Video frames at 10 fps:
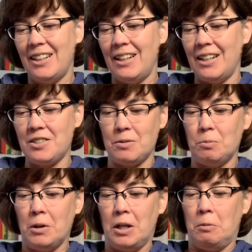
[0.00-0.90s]
And
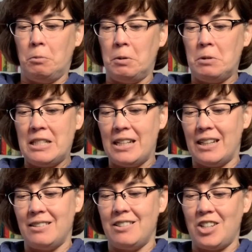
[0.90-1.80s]
when we
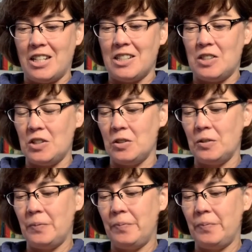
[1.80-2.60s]
did, Jane did too.